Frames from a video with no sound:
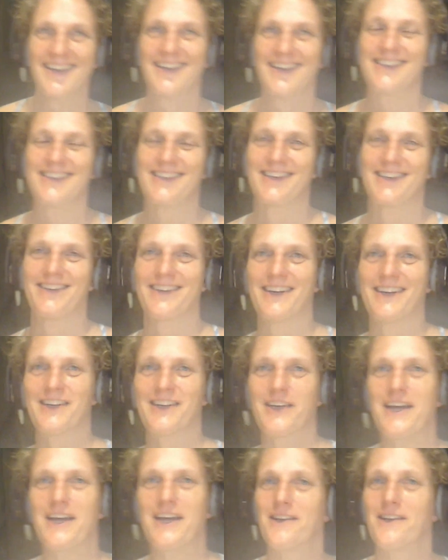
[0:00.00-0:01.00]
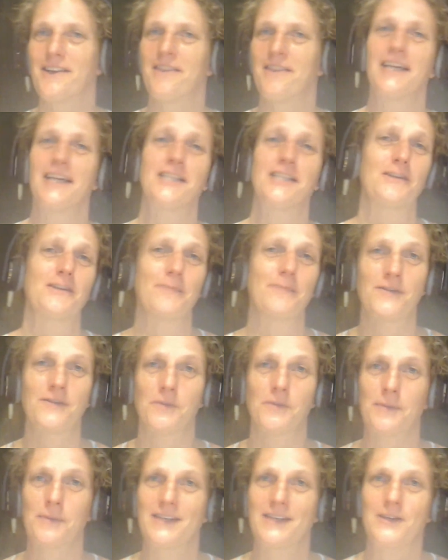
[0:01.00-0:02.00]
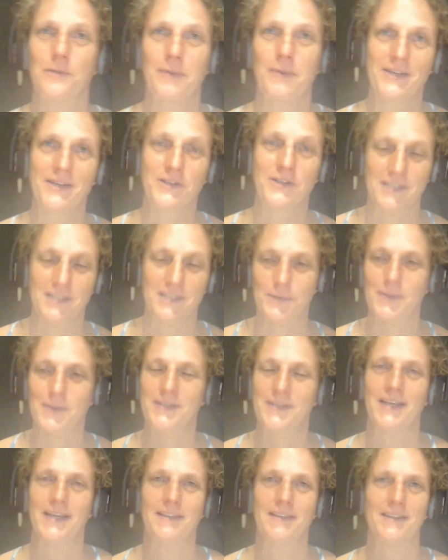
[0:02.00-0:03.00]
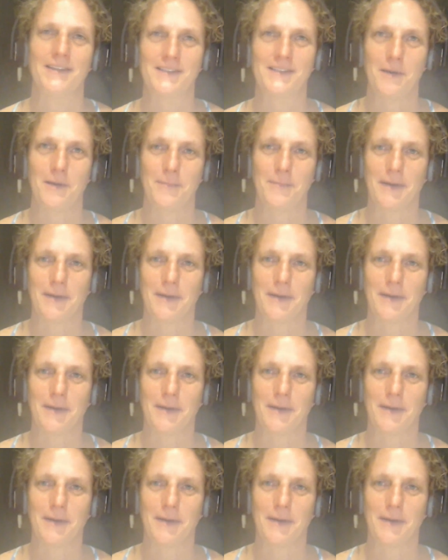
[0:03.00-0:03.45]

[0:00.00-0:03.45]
So, and thanks so much for being so patient as we set this up.